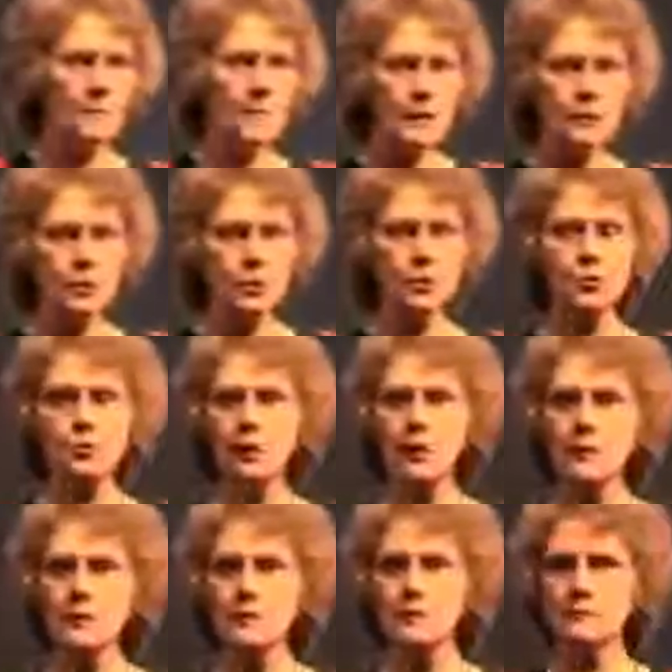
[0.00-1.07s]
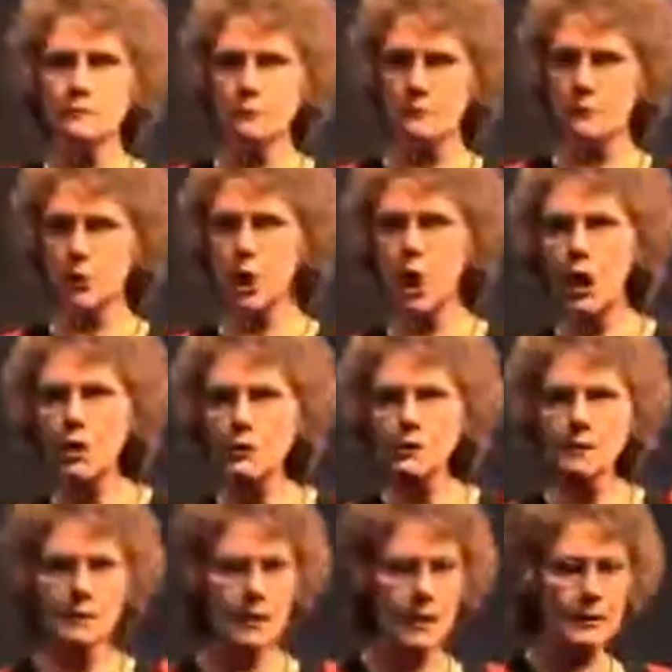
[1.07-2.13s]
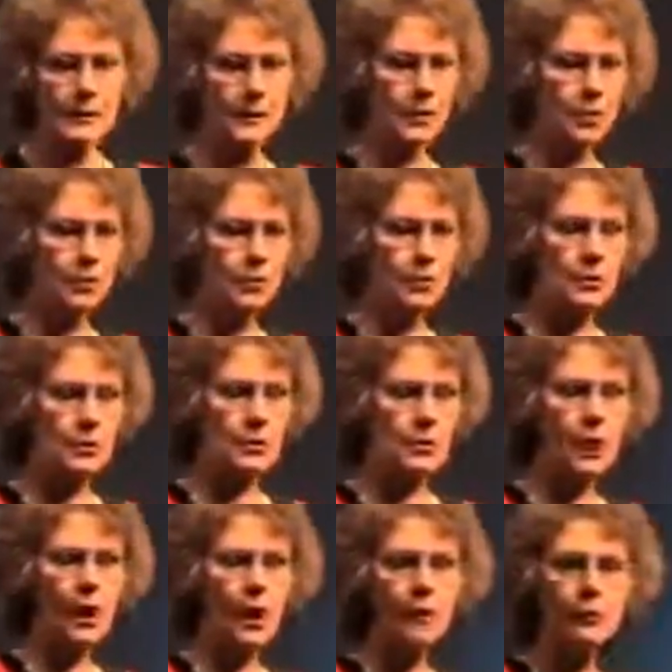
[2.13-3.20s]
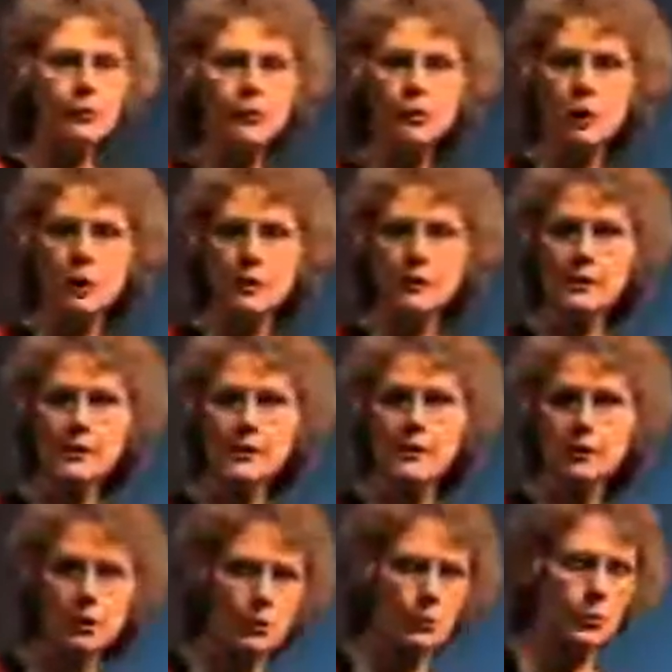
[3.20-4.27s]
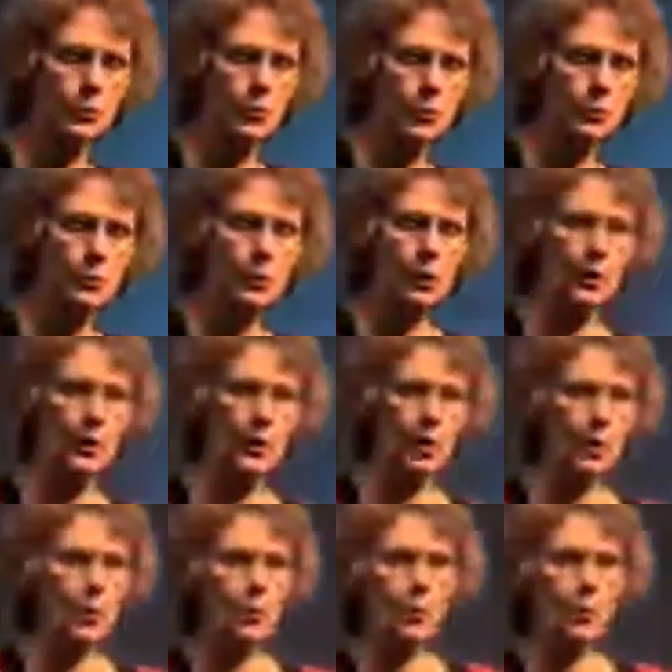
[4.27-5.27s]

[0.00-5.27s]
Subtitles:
mental stress causes acidosis. Auto-intoxication, when you are